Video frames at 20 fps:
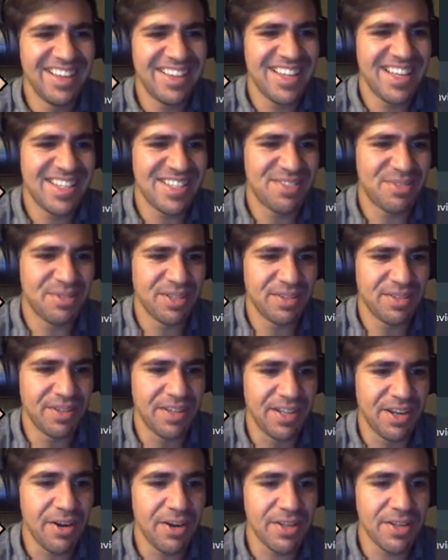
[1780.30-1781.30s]
That's really
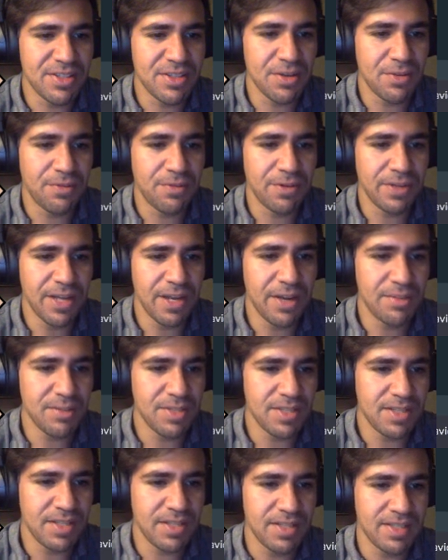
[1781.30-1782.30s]
funny. All right, so for now, I'm
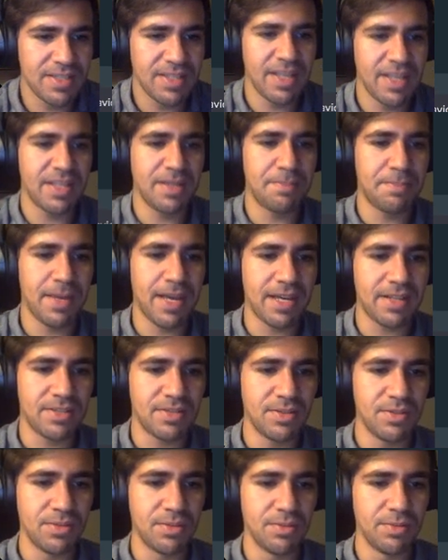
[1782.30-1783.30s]
just going to set it back
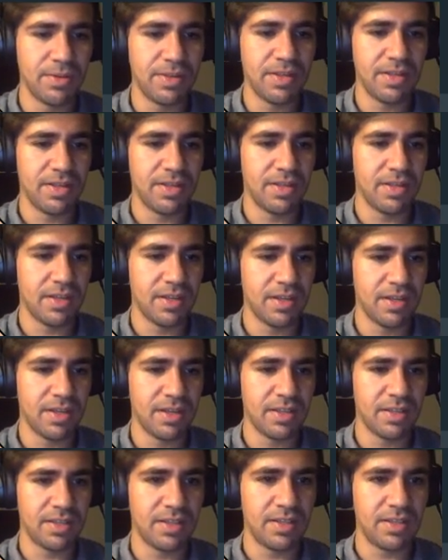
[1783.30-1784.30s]
to
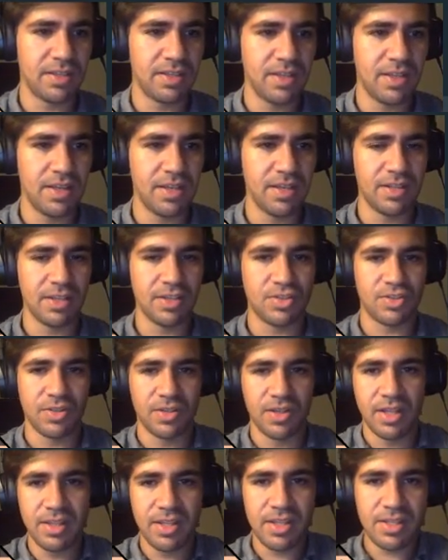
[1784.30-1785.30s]

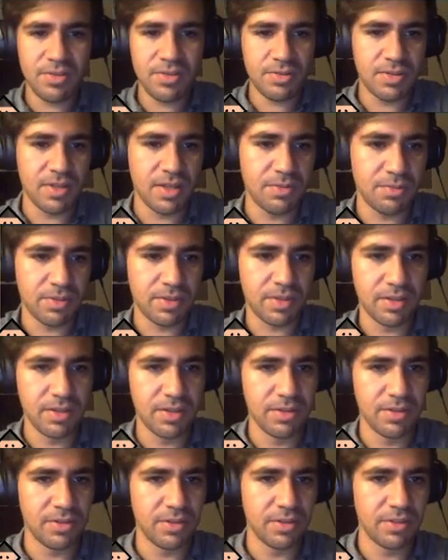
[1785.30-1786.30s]
initial, unless you're done with the
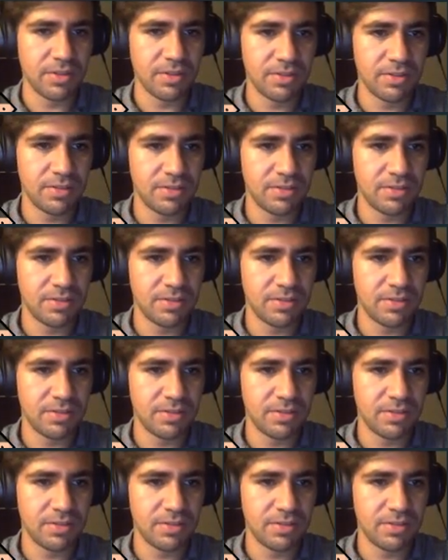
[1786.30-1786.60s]
loader.